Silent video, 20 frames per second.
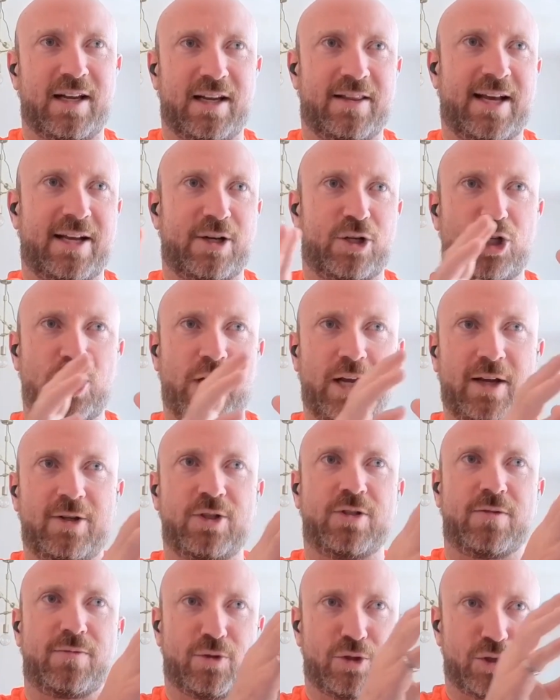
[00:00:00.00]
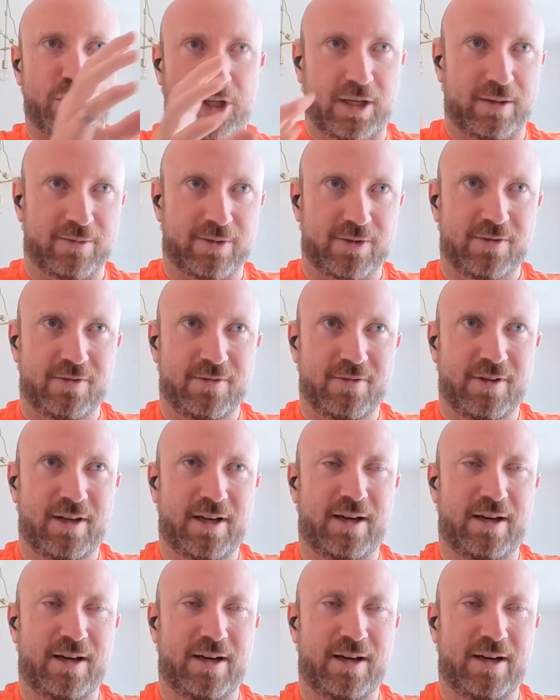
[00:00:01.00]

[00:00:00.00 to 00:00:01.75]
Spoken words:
in that change of regimes.